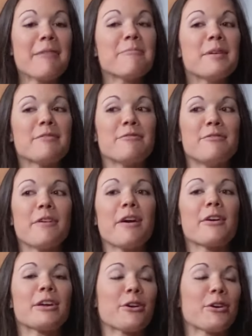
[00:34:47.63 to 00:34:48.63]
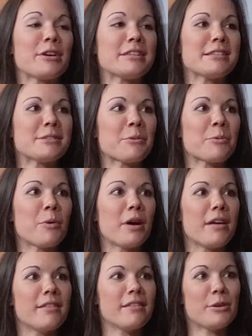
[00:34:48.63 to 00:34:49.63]
I've been very curious as to
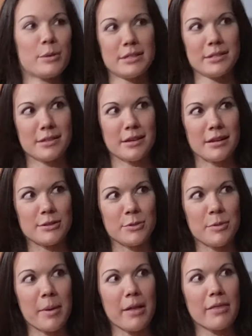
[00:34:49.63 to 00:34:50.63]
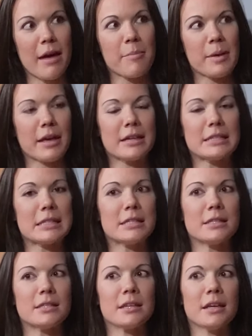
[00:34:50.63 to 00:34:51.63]
what the U.S. is going to do about that, because
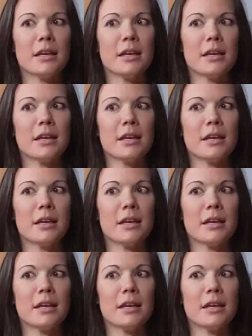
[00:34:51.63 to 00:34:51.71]
it's